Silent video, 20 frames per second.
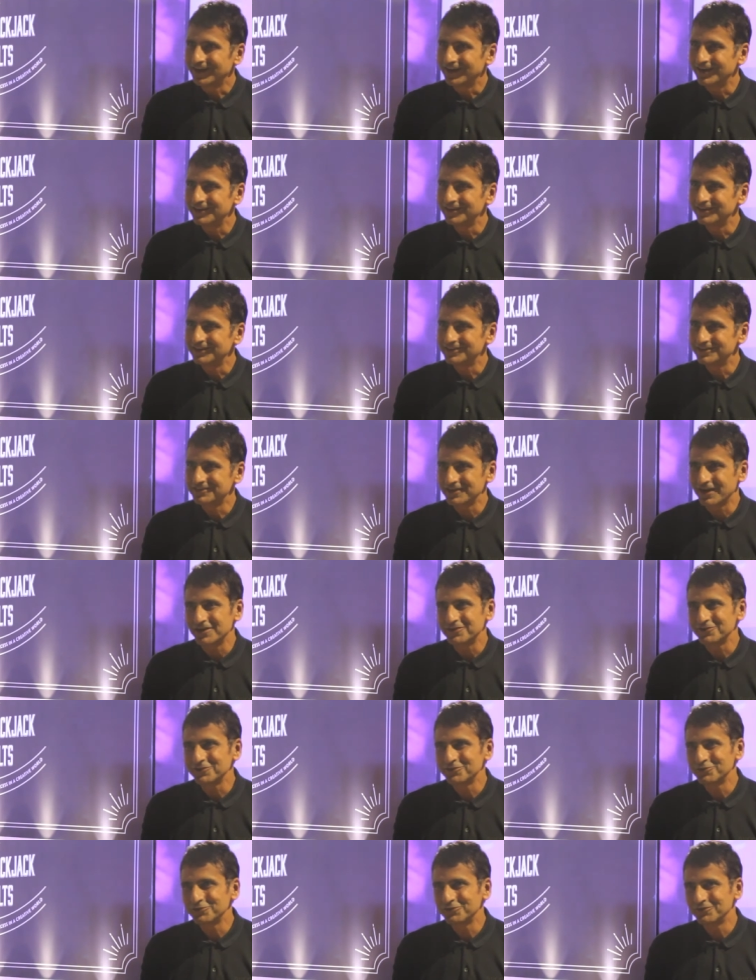I
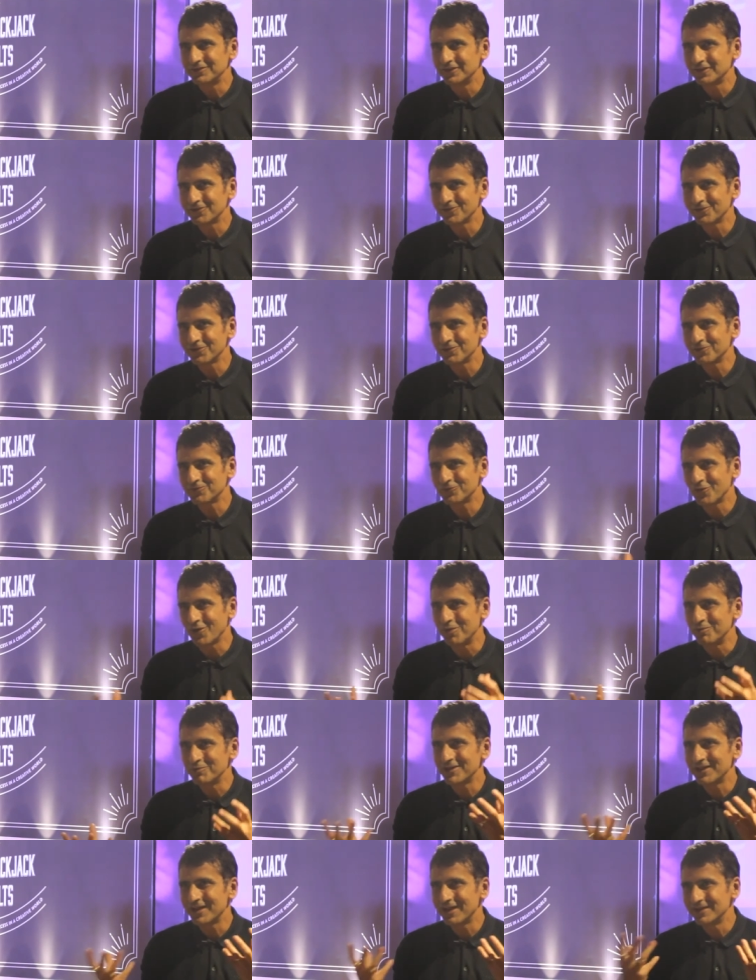started to see a lot of
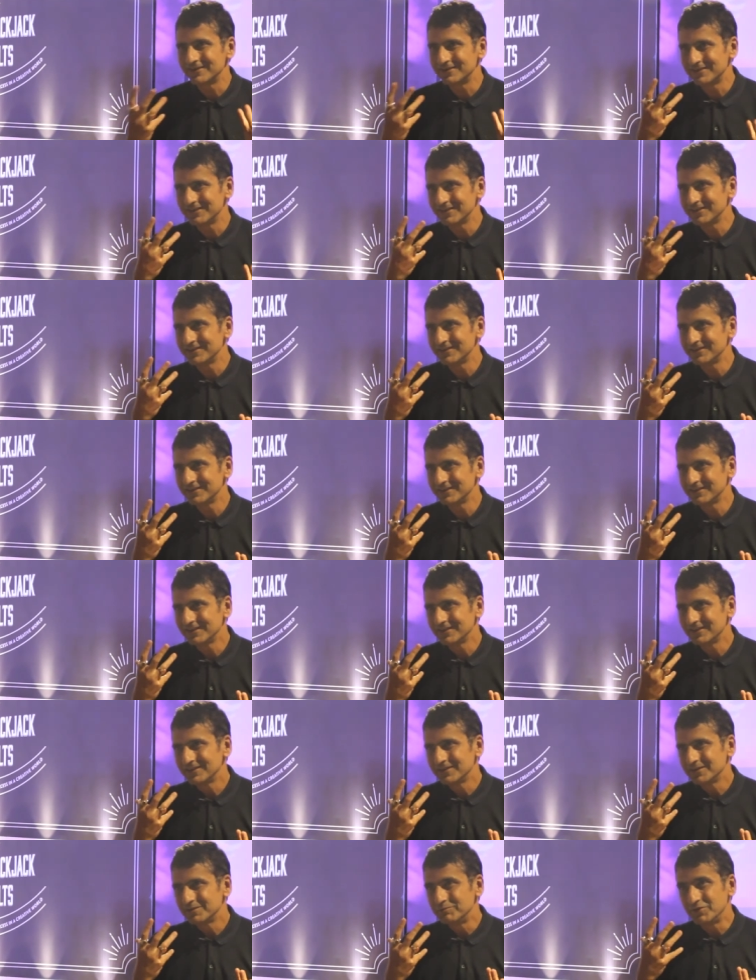commonality
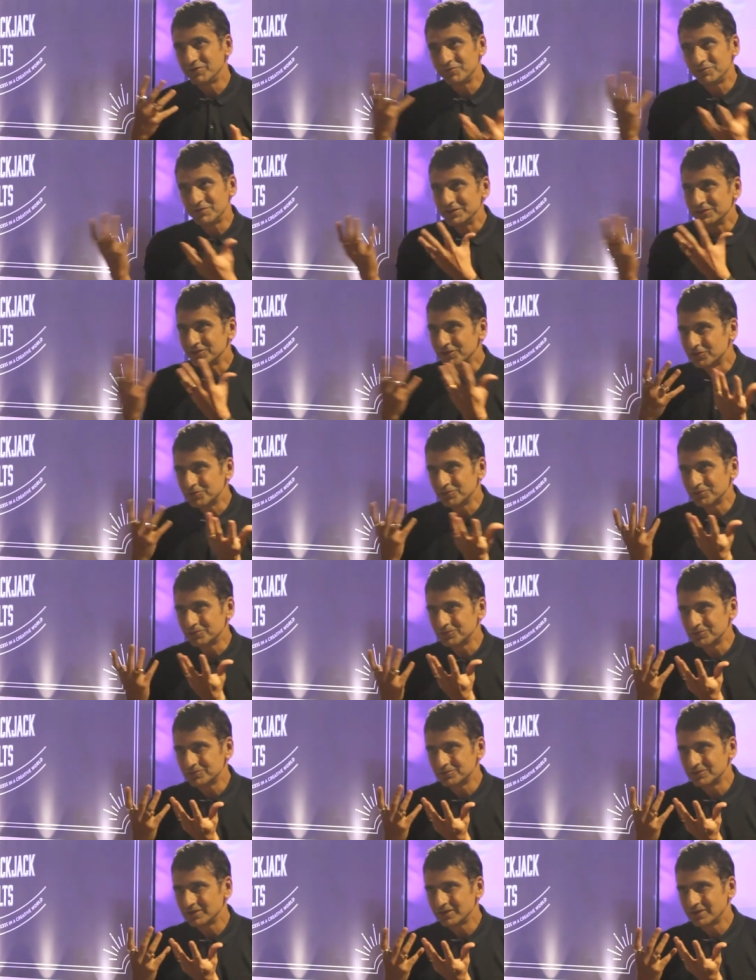between the
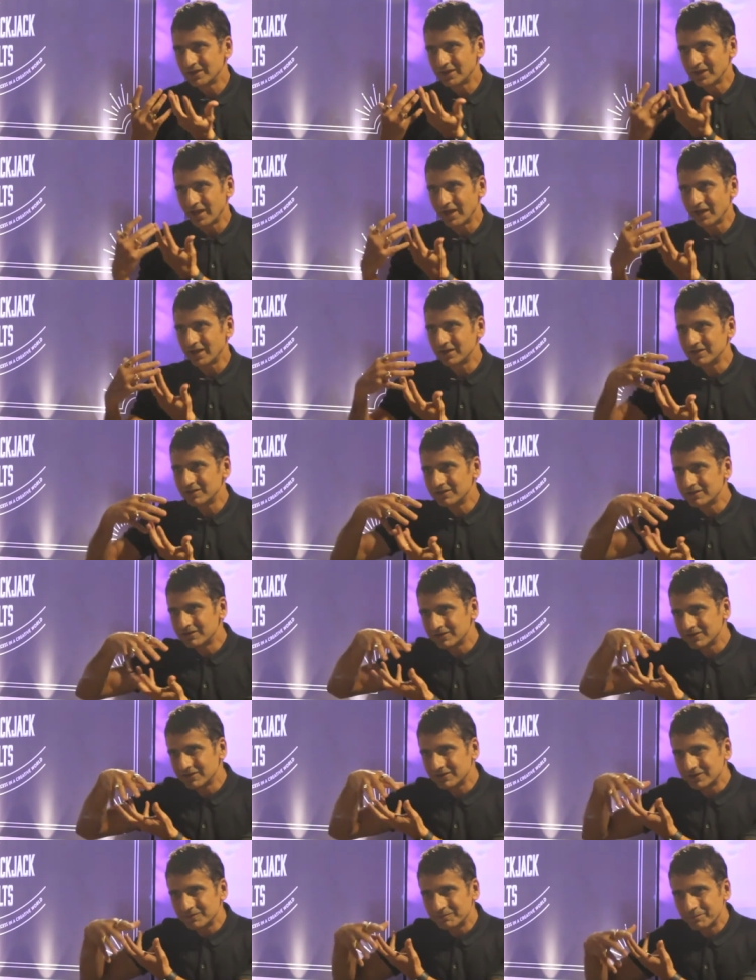two and
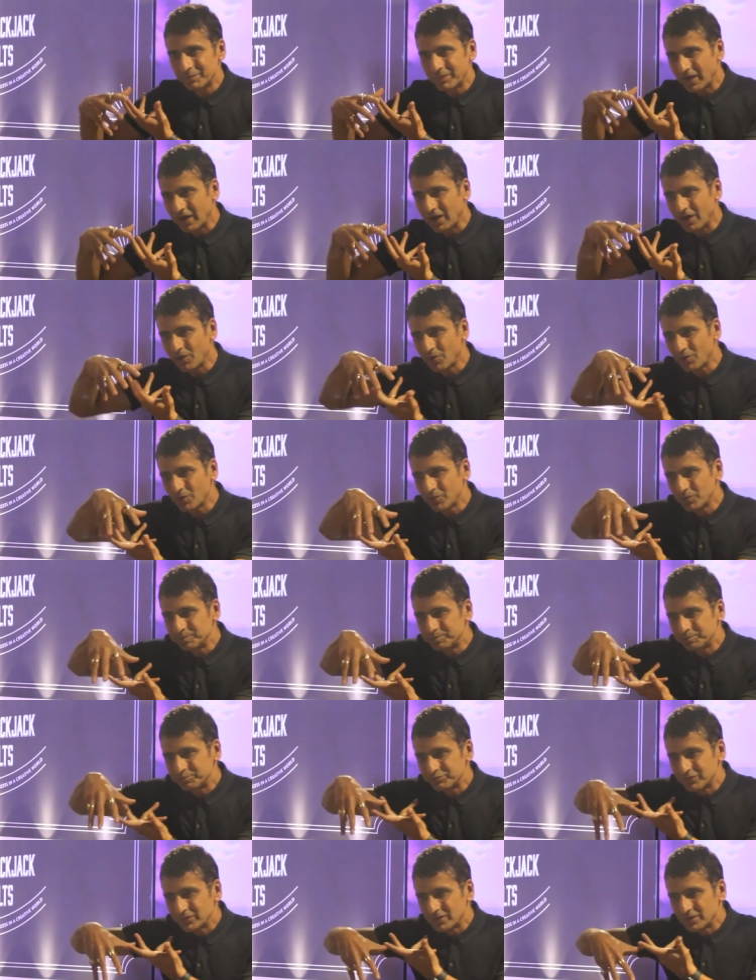uh, how
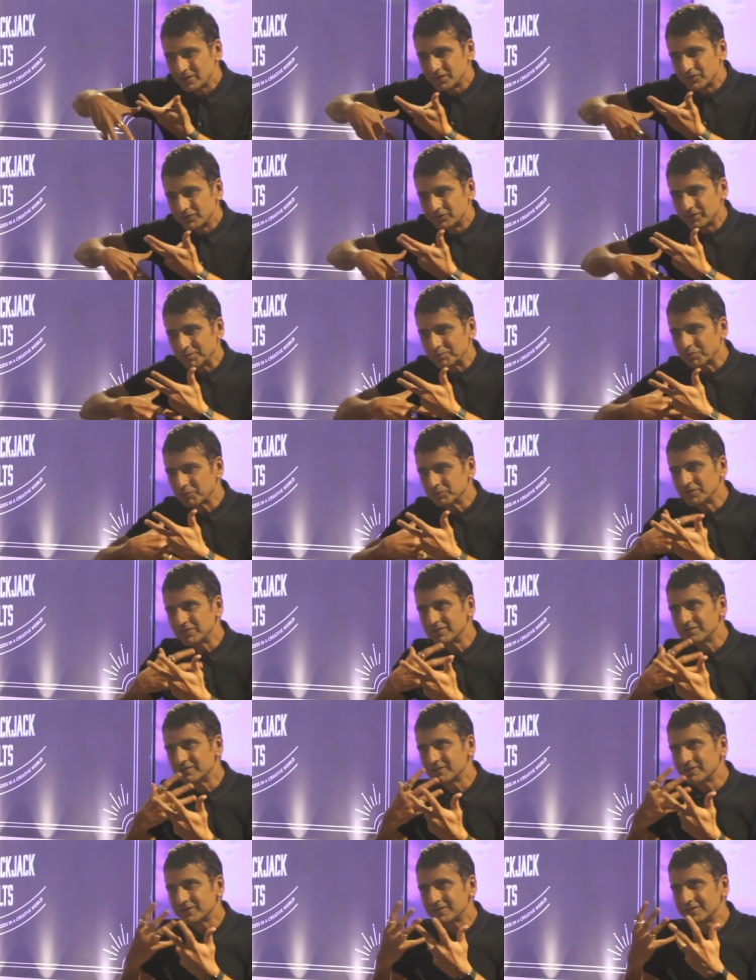some of
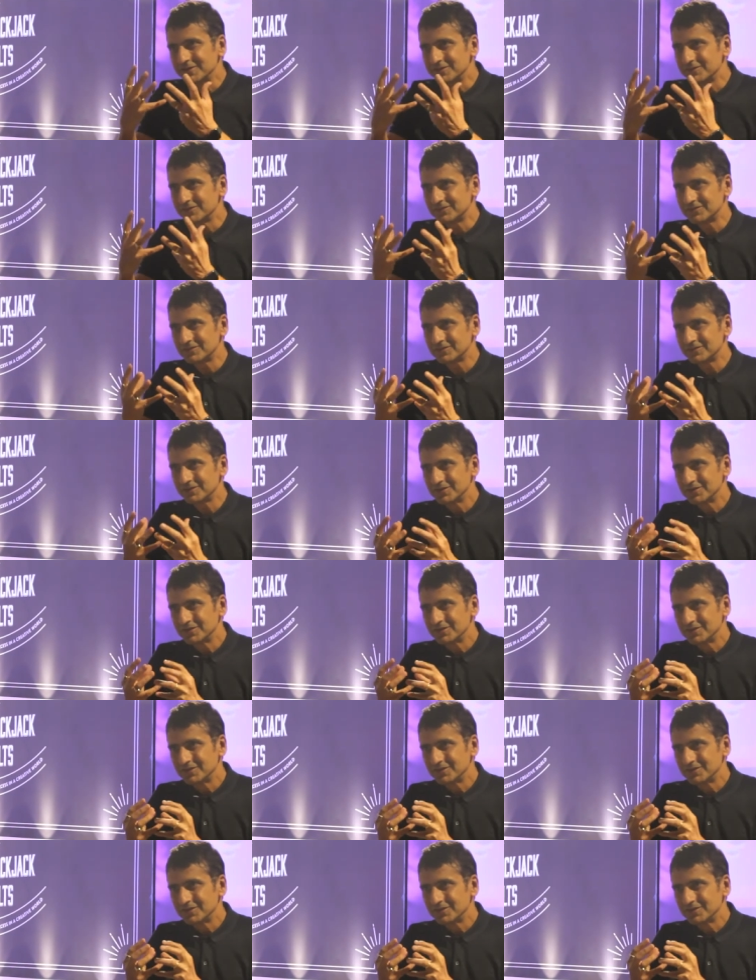these learnings